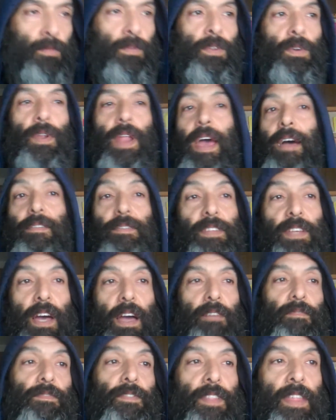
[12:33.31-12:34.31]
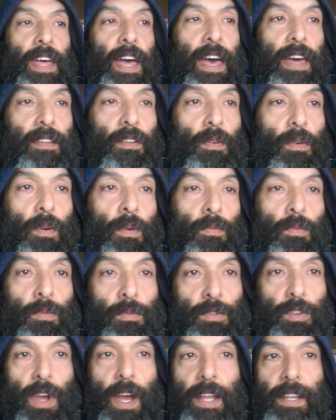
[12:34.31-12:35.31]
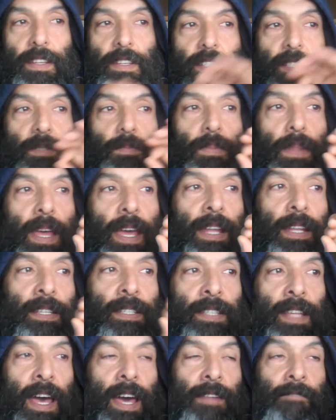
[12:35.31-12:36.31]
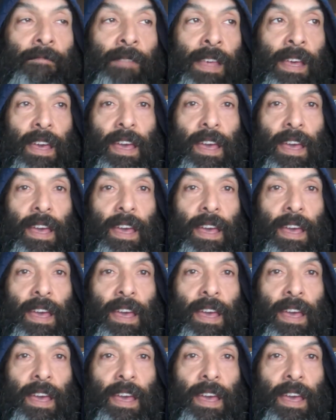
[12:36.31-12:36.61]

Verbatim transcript: Don't have time for that. What we're trying to explain is that